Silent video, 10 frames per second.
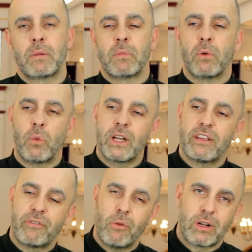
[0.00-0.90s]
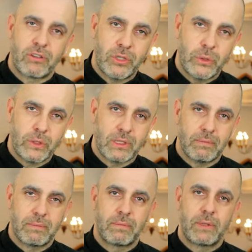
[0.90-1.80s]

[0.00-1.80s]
But what if one or two of them